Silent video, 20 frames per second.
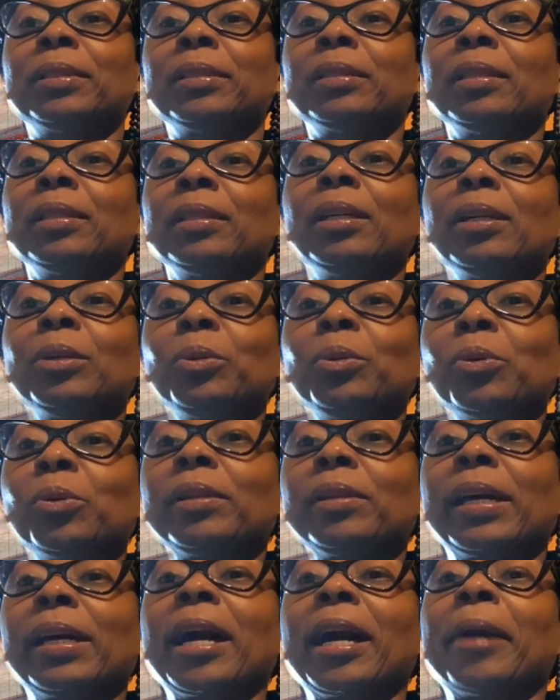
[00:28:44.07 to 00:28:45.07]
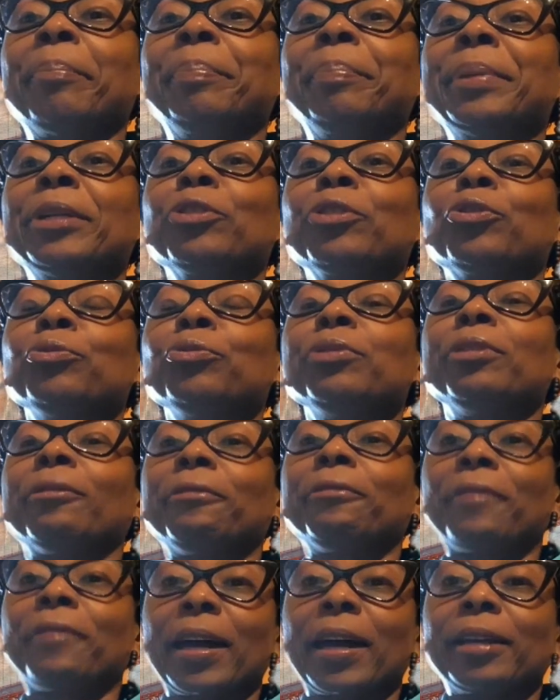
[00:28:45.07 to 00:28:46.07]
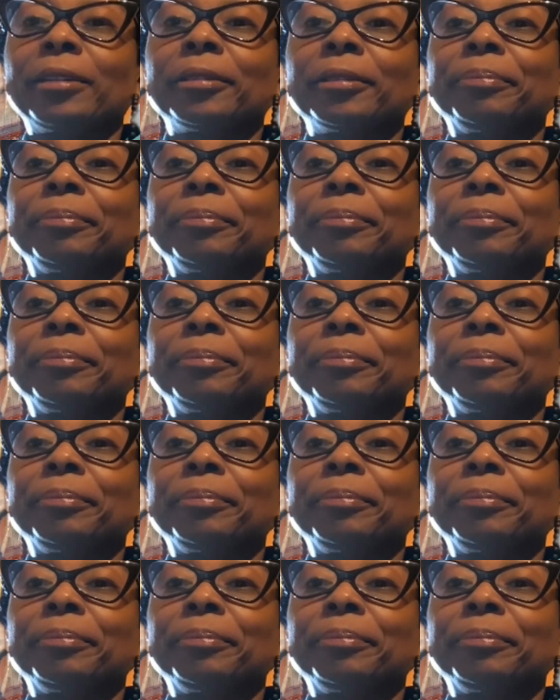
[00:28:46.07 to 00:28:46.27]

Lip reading: to look like I've been through the fire